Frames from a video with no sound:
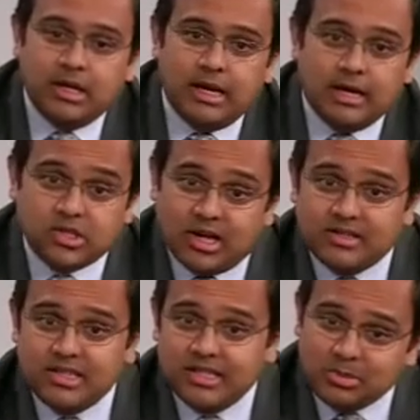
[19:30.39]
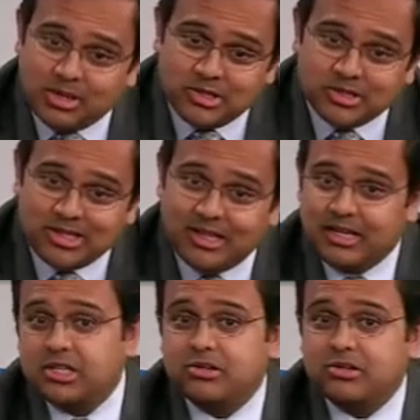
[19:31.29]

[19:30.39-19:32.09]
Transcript: outside of seeing these patients in clinic is